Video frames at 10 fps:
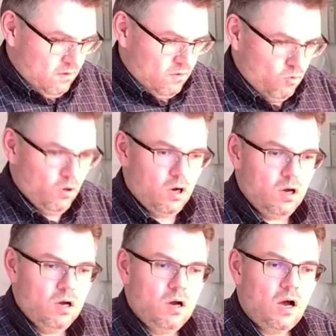Whew.
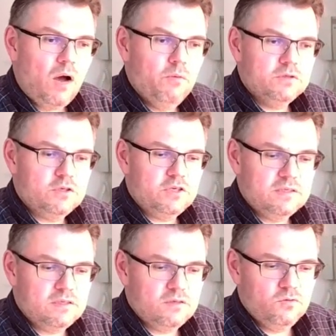I would
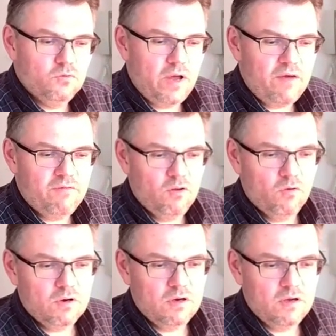suggest to have a
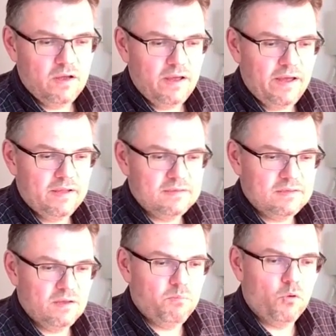look at
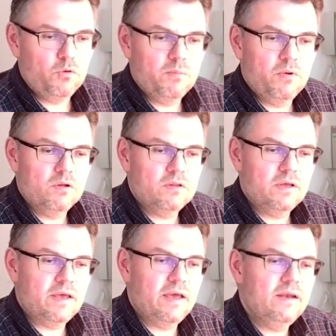the Bode plot
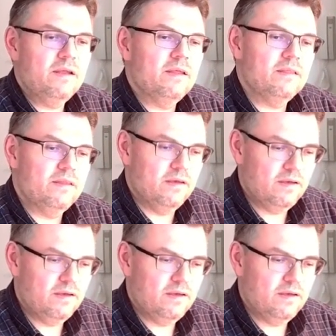again and at the,